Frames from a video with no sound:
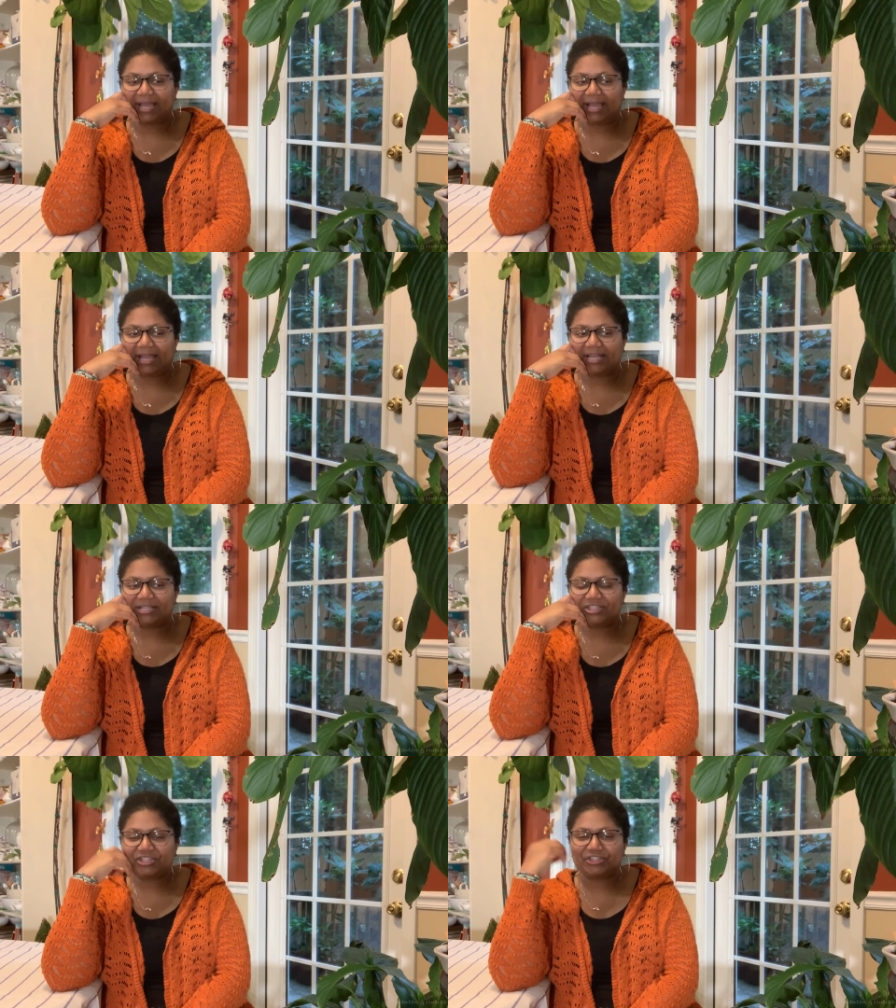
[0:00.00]

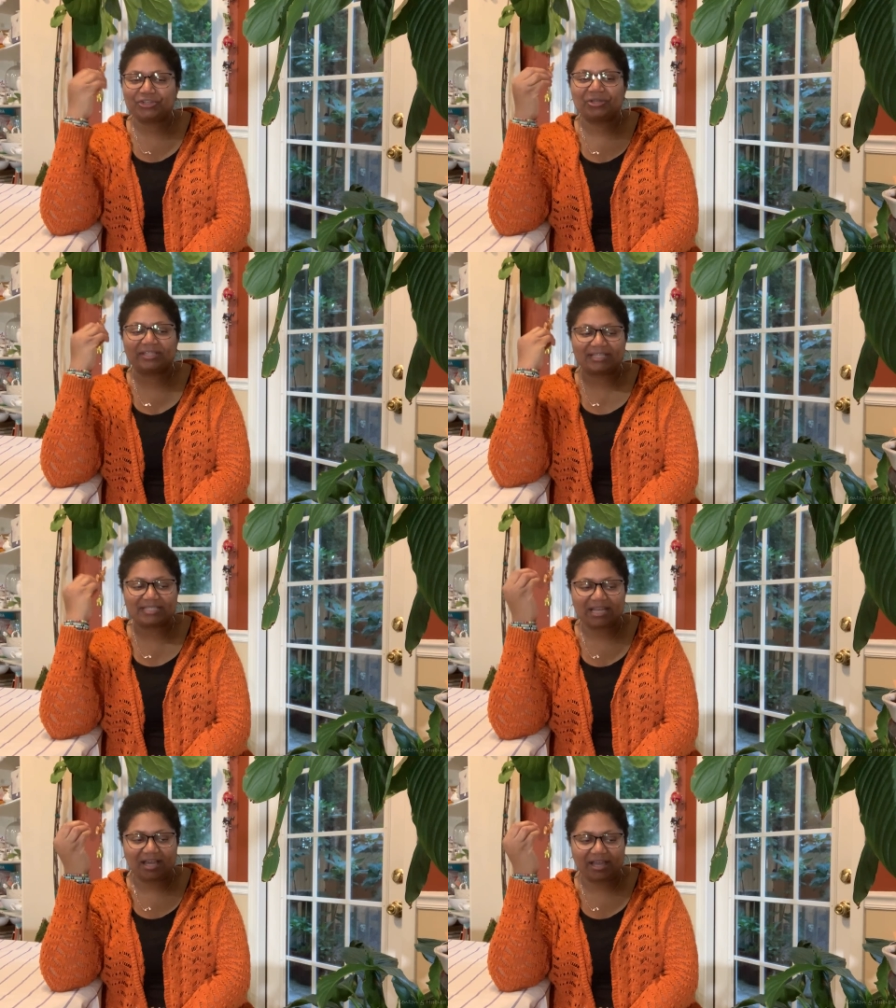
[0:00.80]
And she took the
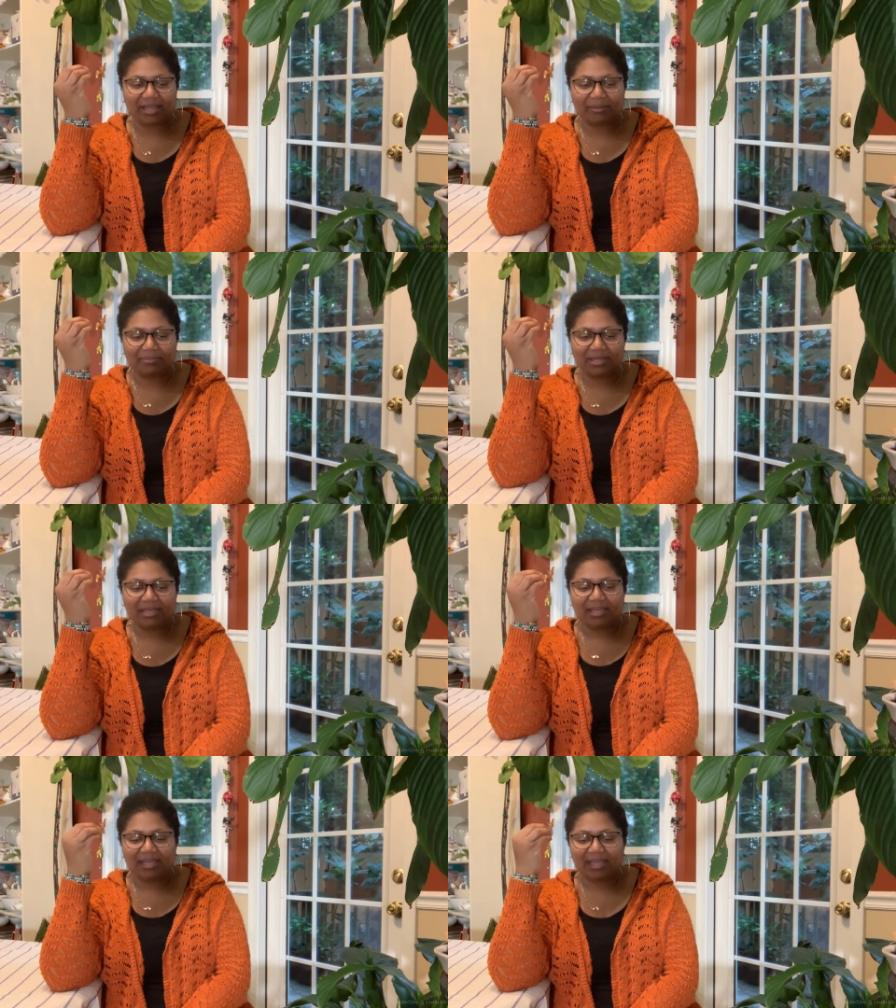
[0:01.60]
time
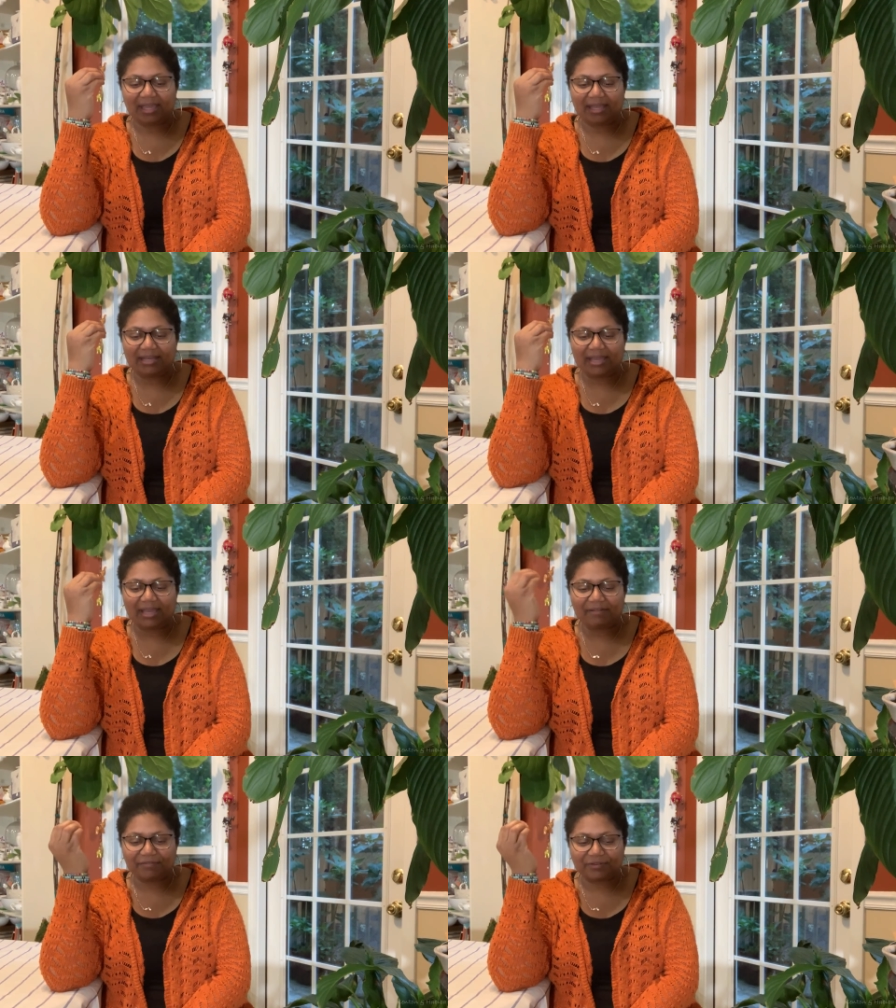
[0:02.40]
and
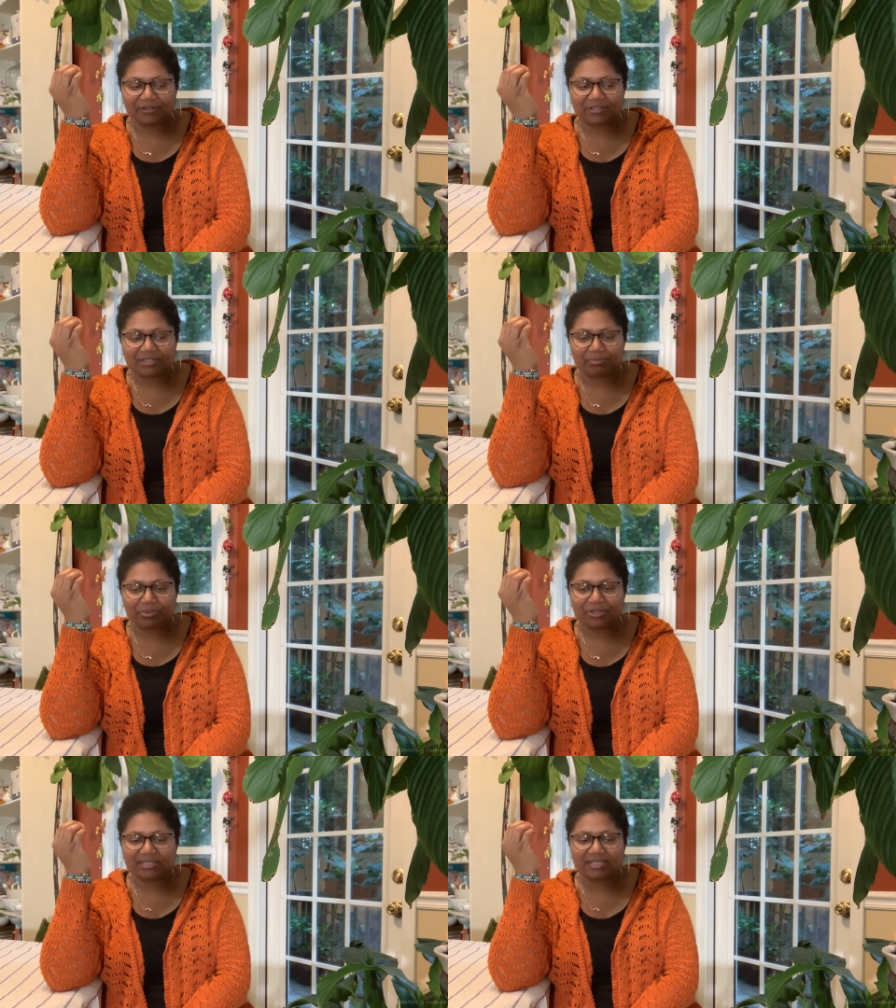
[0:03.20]
effort to
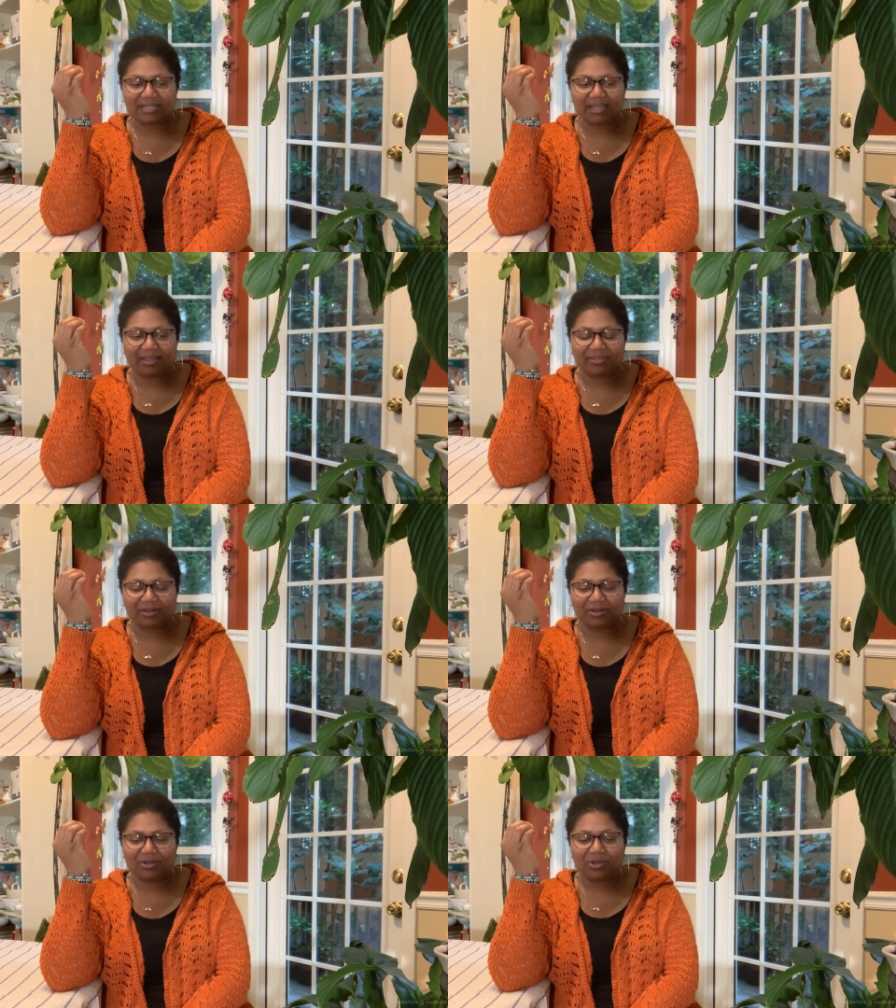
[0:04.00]
put
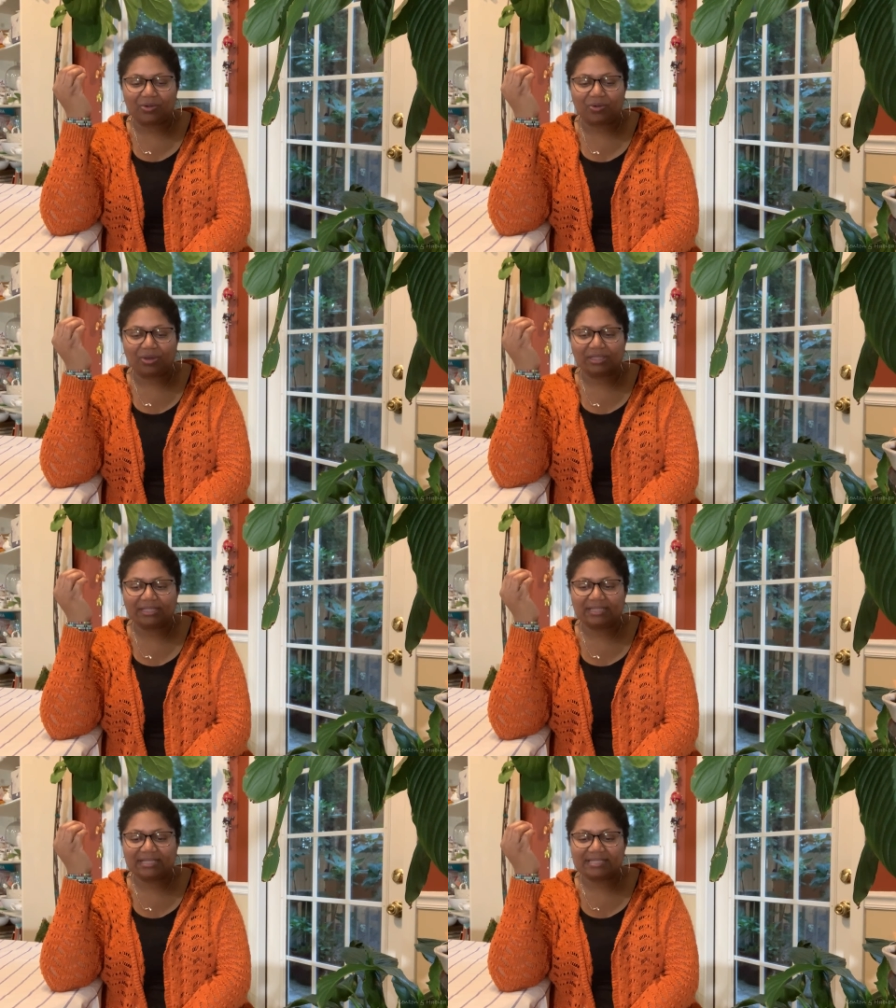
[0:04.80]
together all
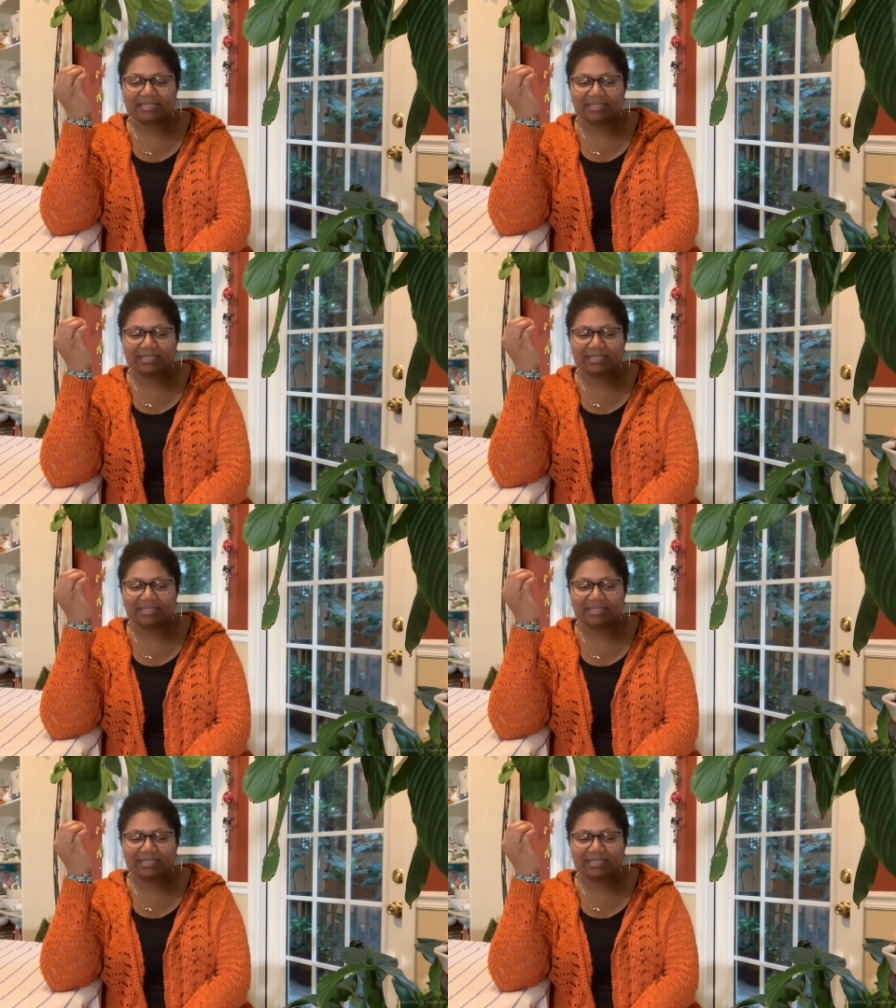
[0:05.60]
of these